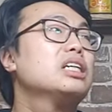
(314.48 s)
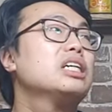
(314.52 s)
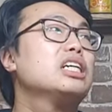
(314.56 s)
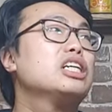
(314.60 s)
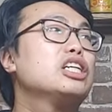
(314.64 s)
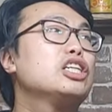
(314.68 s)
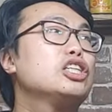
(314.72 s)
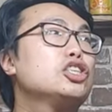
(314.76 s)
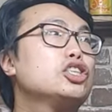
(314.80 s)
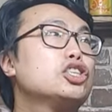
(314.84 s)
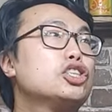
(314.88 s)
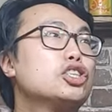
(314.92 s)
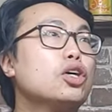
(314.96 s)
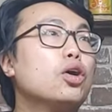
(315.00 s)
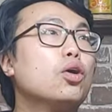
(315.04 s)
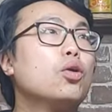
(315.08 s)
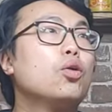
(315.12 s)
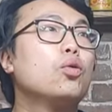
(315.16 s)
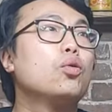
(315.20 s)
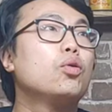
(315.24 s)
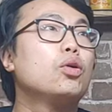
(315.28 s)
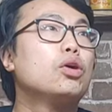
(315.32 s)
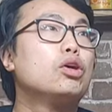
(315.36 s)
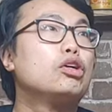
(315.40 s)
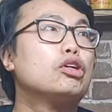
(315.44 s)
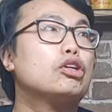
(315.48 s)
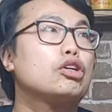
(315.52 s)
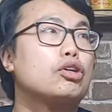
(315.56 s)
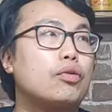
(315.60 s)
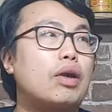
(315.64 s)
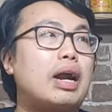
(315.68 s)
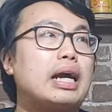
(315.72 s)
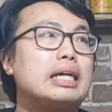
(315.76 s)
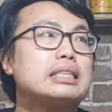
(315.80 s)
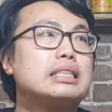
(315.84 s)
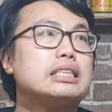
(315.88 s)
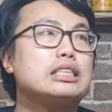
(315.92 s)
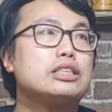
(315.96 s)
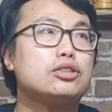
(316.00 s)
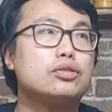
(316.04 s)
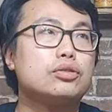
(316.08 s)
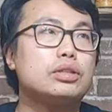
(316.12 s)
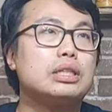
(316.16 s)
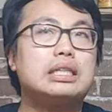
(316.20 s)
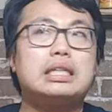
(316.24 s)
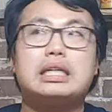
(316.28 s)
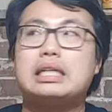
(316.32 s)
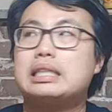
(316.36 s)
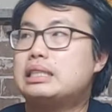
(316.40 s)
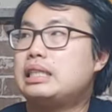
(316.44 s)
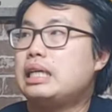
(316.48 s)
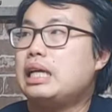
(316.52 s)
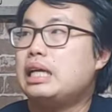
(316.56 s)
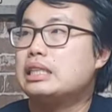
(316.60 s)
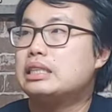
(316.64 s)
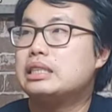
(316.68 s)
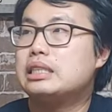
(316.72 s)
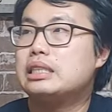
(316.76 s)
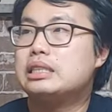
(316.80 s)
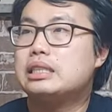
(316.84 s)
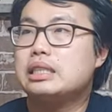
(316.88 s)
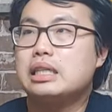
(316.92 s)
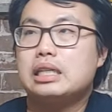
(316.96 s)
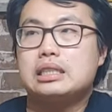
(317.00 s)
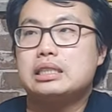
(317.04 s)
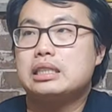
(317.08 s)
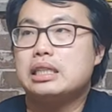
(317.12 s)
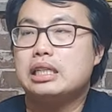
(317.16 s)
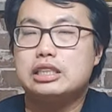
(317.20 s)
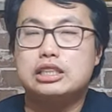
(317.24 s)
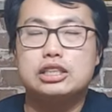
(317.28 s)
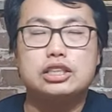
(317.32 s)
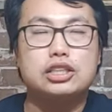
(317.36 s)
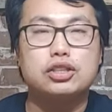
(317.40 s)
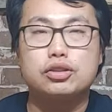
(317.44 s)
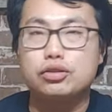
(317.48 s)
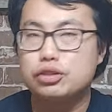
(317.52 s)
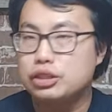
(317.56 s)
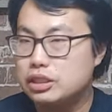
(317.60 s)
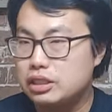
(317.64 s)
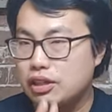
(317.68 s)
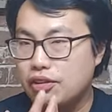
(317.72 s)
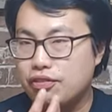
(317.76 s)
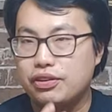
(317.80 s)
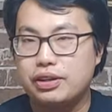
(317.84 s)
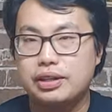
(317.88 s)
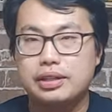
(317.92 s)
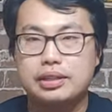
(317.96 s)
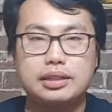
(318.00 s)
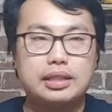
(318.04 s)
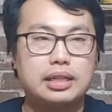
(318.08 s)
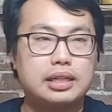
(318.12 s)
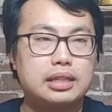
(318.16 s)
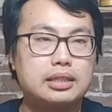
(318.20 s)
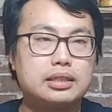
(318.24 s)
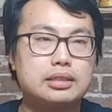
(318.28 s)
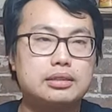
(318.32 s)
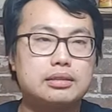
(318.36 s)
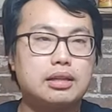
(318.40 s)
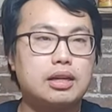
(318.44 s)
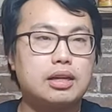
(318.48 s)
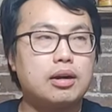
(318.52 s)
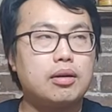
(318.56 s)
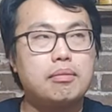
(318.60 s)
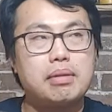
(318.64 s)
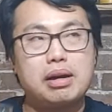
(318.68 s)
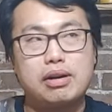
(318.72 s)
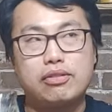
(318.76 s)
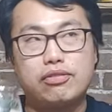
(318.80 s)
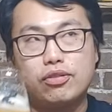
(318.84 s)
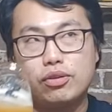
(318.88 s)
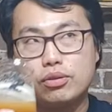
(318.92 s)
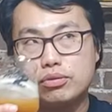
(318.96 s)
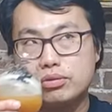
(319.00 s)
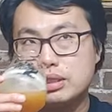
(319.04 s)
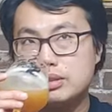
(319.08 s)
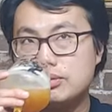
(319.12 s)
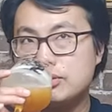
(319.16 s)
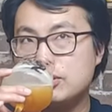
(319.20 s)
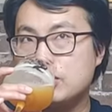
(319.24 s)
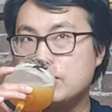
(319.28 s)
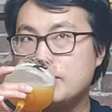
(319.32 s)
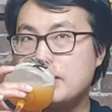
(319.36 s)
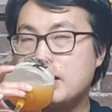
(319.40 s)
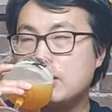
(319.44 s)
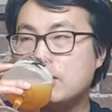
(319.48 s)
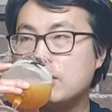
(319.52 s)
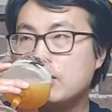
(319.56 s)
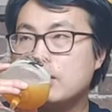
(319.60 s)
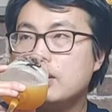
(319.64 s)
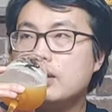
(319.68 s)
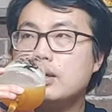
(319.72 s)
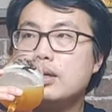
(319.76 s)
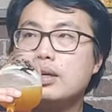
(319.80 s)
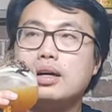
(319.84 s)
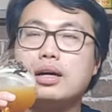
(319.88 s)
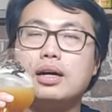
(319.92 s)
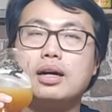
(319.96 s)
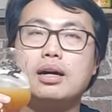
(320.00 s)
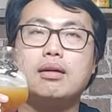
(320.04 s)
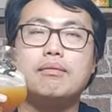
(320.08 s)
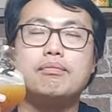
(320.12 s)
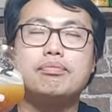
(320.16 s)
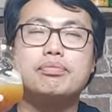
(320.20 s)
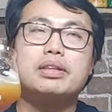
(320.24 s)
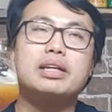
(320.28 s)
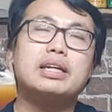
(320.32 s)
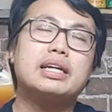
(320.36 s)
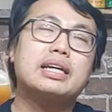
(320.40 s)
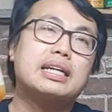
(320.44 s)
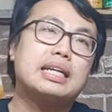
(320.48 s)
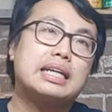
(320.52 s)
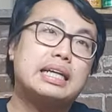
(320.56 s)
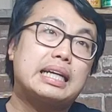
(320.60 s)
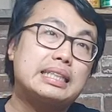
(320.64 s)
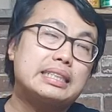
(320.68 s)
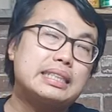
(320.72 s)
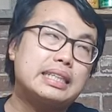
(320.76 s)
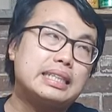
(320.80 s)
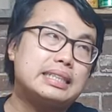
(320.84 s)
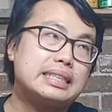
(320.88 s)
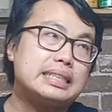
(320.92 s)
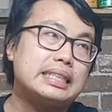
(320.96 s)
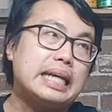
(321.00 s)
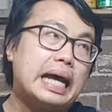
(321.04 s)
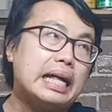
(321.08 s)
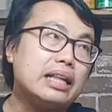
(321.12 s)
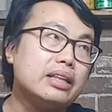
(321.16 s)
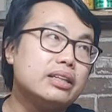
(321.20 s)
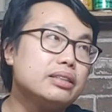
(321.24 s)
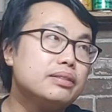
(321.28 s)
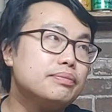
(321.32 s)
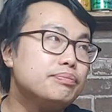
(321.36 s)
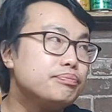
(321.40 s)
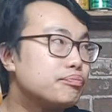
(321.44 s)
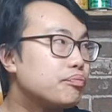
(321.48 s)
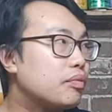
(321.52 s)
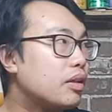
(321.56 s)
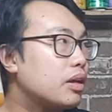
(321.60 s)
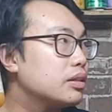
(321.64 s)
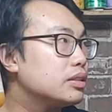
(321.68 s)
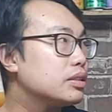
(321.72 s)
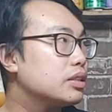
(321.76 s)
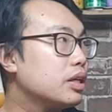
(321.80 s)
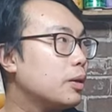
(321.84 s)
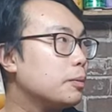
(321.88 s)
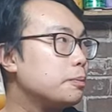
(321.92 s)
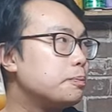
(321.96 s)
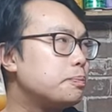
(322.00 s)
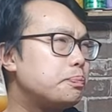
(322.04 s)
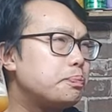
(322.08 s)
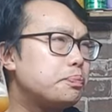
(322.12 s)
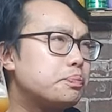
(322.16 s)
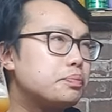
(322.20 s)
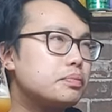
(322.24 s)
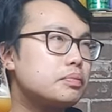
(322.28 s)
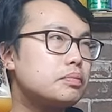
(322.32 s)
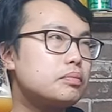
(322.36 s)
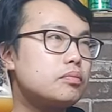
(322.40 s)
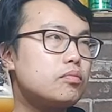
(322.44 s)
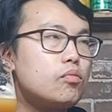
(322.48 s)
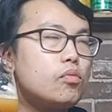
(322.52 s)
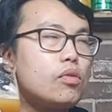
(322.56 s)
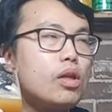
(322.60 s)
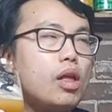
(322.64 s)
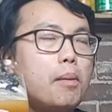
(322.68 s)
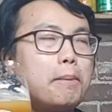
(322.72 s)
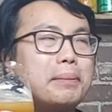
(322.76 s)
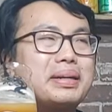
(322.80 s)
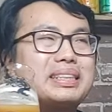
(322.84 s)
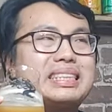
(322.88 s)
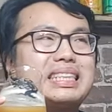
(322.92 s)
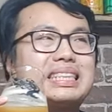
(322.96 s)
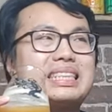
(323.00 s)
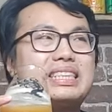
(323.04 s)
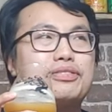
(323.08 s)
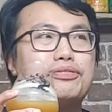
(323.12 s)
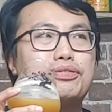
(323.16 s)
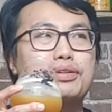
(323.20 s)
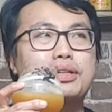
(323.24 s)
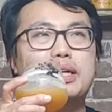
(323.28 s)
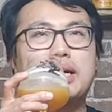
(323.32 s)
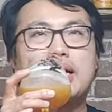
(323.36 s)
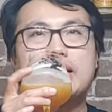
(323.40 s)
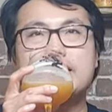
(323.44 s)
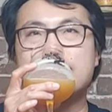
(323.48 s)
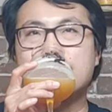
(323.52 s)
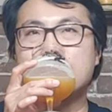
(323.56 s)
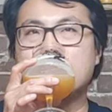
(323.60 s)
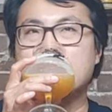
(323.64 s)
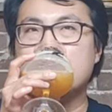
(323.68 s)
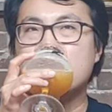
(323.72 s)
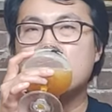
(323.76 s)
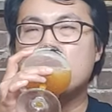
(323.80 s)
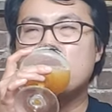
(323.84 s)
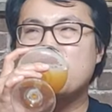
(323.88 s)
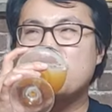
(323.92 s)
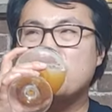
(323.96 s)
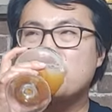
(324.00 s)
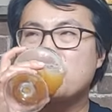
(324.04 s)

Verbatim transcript: It is so grassy green. It, it's it, it's literally stuffing like you know mouthful of leaves in your mouth. Um, then again, I guess that's salad. So, but it's a different kind of like